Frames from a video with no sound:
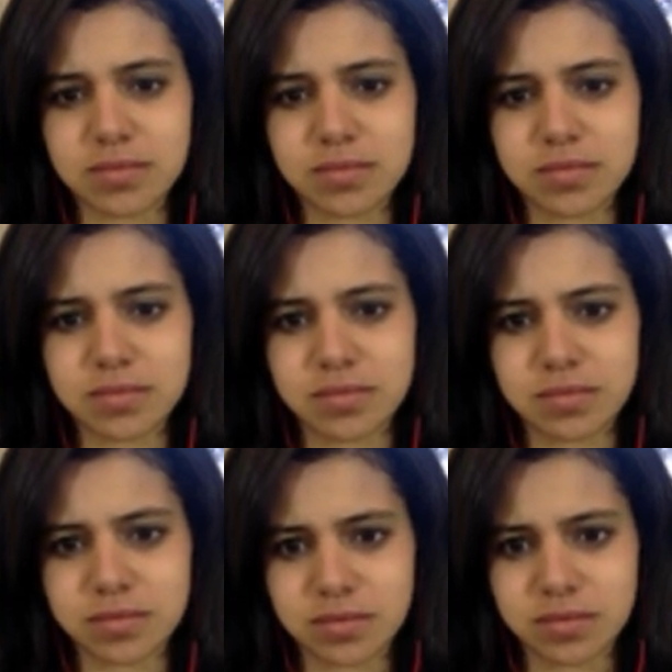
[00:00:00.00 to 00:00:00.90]

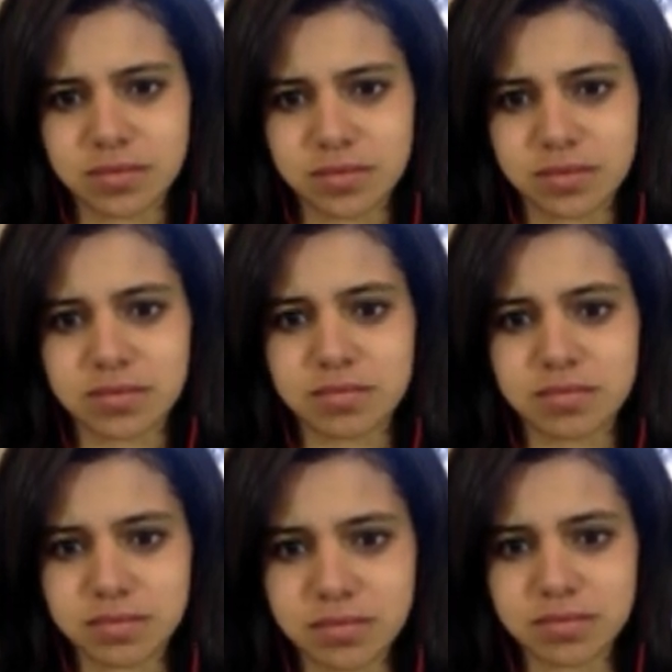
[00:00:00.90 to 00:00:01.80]

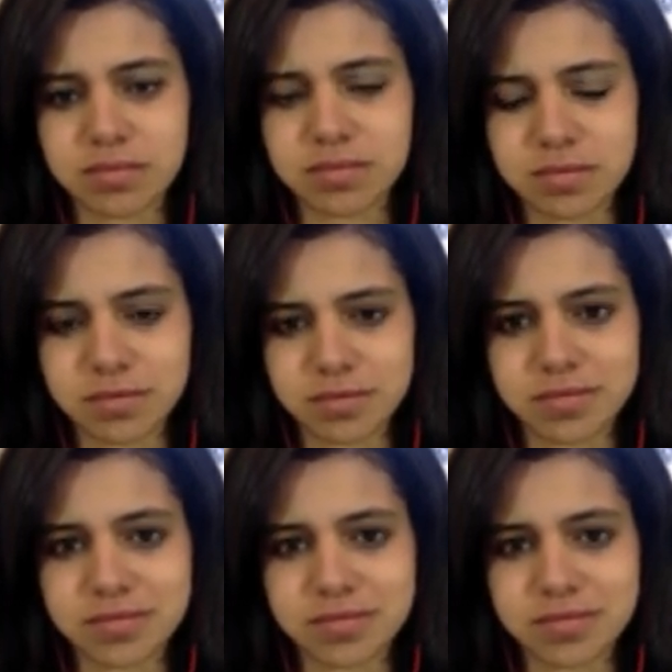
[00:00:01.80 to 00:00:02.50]
(not speaking)